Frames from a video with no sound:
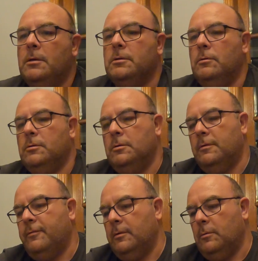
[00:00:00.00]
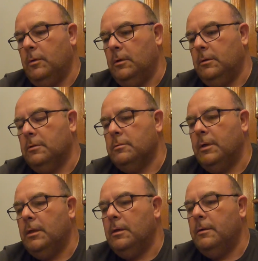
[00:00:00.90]
So it's good for the world as
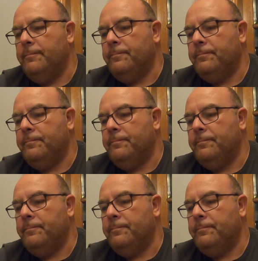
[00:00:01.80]
well.